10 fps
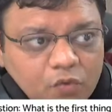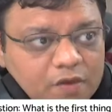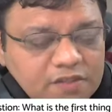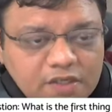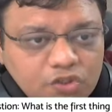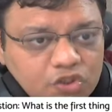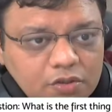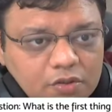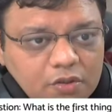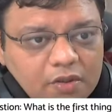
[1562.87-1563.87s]

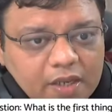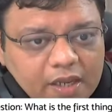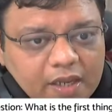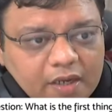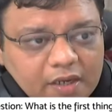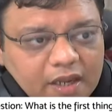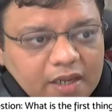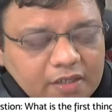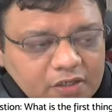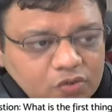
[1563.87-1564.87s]
wastage, and I
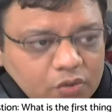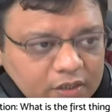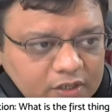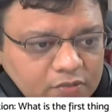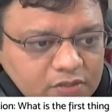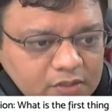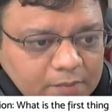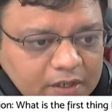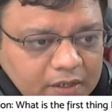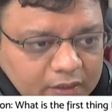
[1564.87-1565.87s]
need to reduce
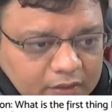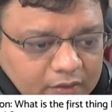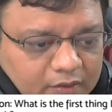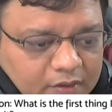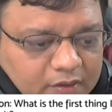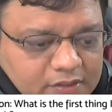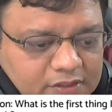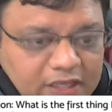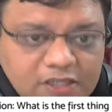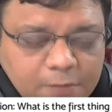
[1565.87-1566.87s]
my
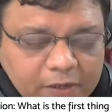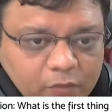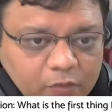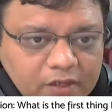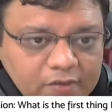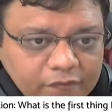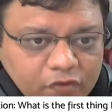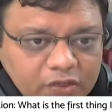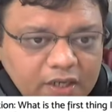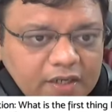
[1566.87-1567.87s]
C expected weight. For
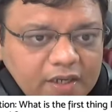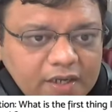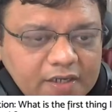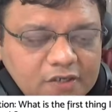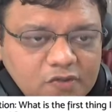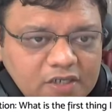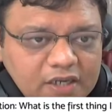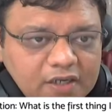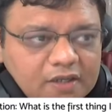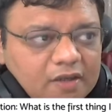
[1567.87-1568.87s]
that, I need to
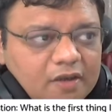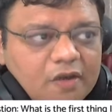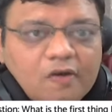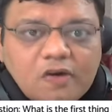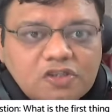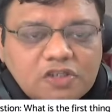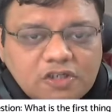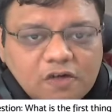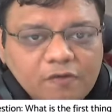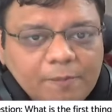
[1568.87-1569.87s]
set cost
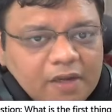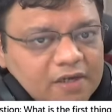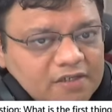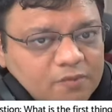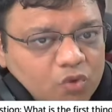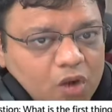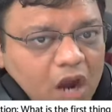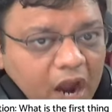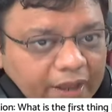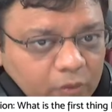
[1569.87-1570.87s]
threshold for parallelism to a
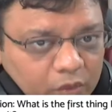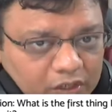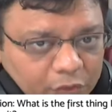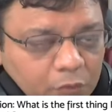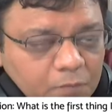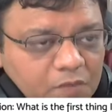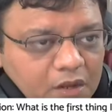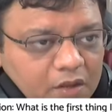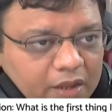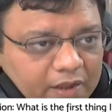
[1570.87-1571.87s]
higher value
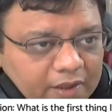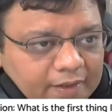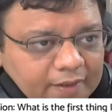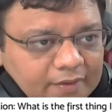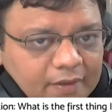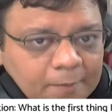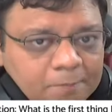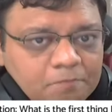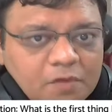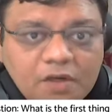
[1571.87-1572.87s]
and
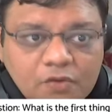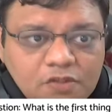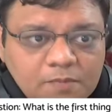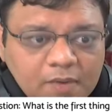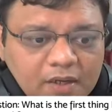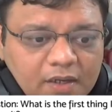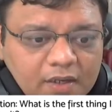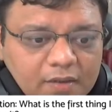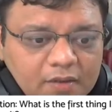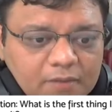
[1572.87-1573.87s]
reduce
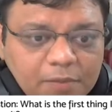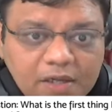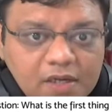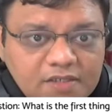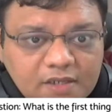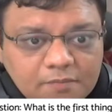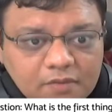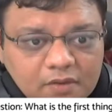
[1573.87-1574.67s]
my parallelism